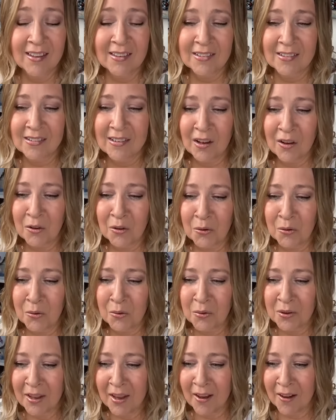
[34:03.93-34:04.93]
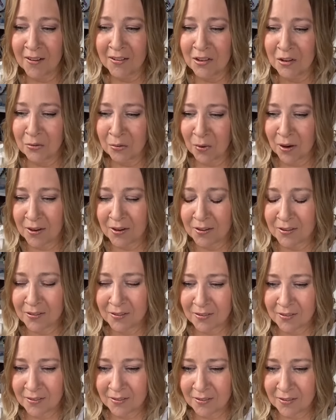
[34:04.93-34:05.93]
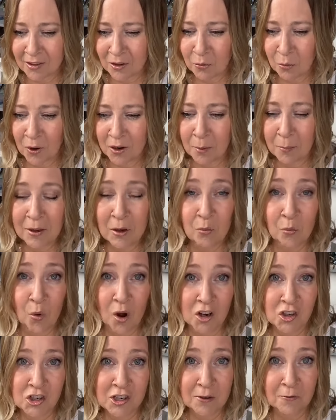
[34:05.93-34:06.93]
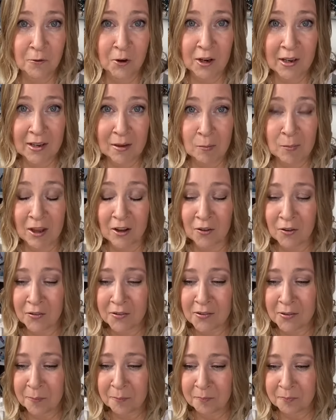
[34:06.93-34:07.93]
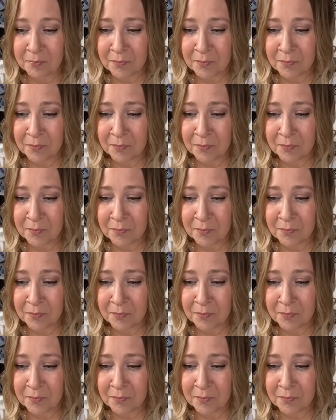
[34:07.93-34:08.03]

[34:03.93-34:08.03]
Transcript: So yeah, you'd want to be watching for emails.